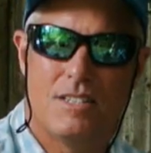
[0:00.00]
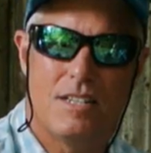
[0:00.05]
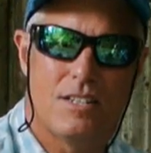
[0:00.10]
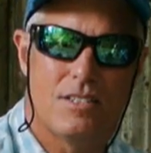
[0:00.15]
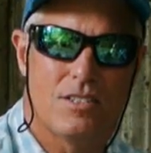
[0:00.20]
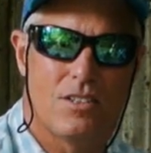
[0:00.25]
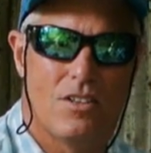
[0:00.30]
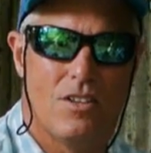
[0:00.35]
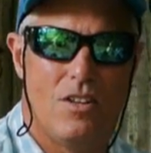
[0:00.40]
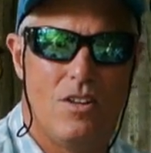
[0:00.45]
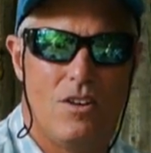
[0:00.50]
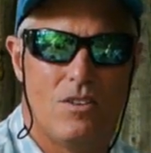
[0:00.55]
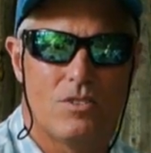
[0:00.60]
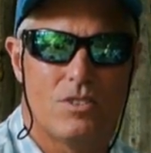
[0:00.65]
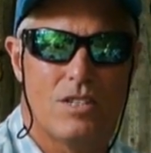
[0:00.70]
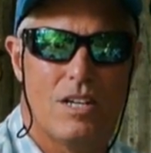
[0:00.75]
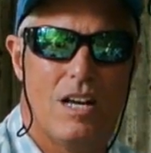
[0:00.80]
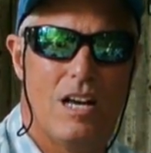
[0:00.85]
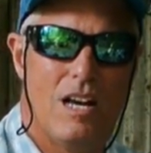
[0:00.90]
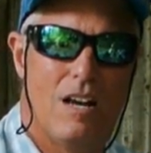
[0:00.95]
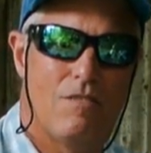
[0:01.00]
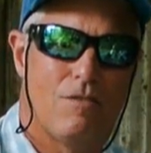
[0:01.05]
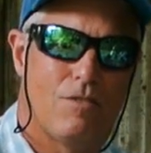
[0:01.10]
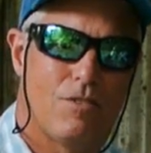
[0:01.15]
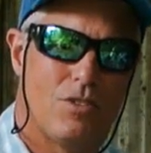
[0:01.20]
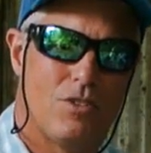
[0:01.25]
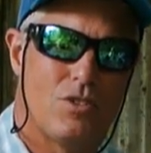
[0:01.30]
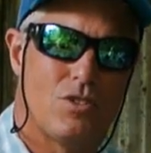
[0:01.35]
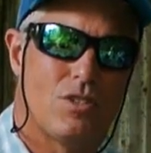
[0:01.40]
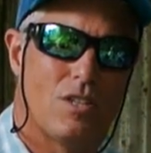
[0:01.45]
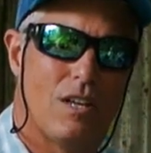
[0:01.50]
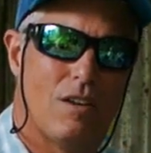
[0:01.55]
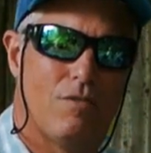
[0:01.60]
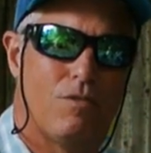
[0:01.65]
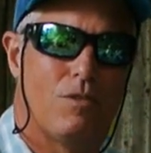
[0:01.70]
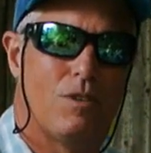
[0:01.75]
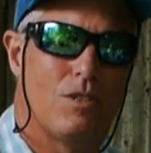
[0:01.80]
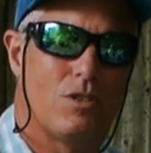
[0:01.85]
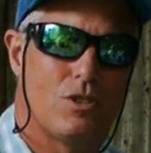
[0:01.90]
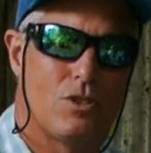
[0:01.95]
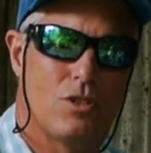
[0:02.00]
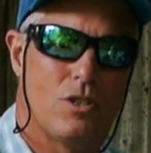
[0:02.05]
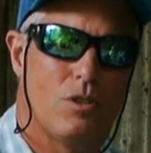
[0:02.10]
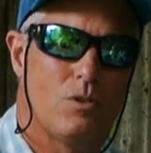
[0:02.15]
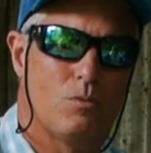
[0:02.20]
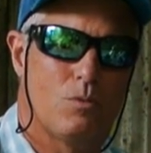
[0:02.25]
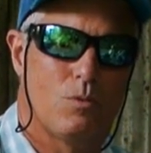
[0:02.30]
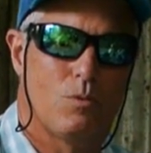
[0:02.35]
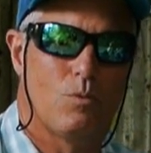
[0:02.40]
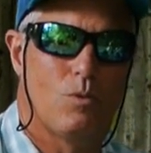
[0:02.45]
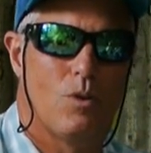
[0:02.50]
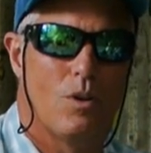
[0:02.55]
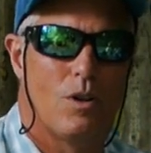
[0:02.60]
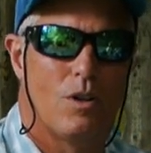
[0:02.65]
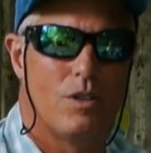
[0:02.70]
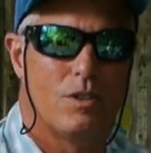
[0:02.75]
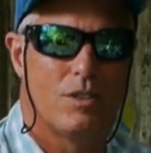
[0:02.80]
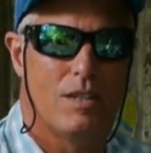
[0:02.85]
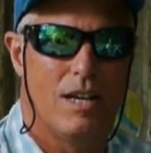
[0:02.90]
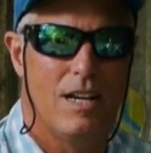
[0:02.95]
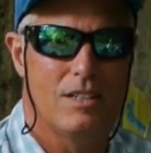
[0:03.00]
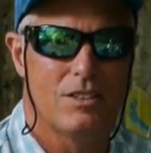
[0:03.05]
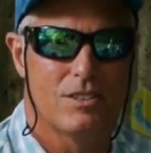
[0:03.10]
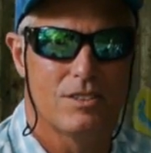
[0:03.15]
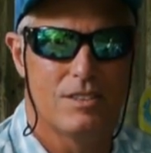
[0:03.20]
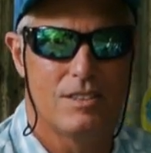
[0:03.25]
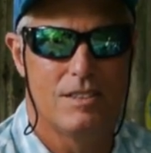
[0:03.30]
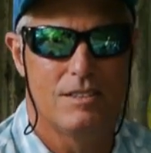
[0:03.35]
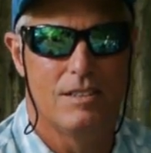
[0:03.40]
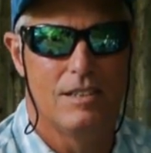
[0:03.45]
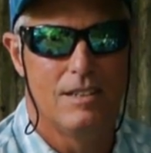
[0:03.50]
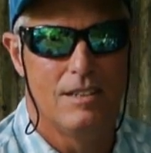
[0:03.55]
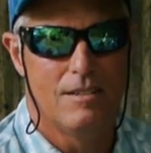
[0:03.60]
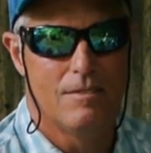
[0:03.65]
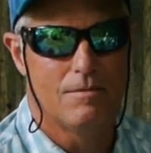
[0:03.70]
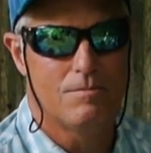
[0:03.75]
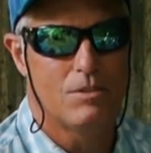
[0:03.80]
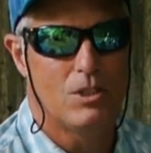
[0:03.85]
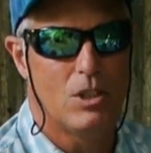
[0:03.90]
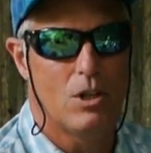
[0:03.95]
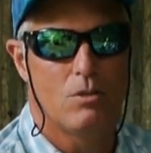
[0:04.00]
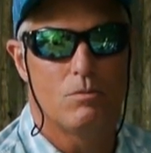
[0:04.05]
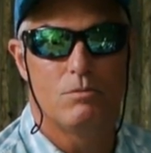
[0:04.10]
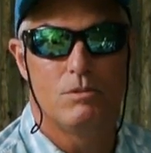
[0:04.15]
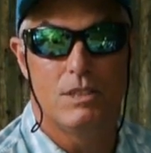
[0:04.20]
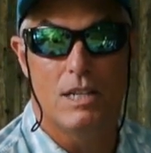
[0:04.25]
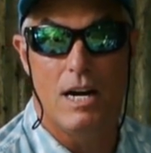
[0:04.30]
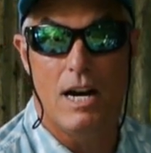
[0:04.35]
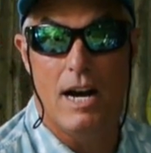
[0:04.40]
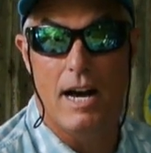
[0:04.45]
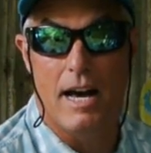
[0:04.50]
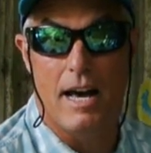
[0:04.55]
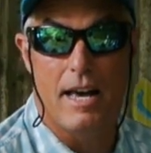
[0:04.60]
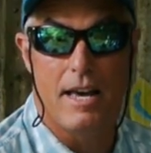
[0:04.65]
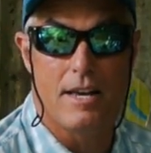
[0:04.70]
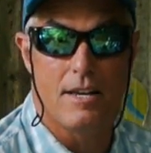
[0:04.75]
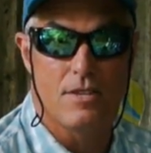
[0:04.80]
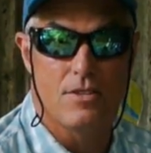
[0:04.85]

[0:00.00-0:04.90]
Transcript: takes a long time for this stuff when it's soaked with water to actually, you know, die.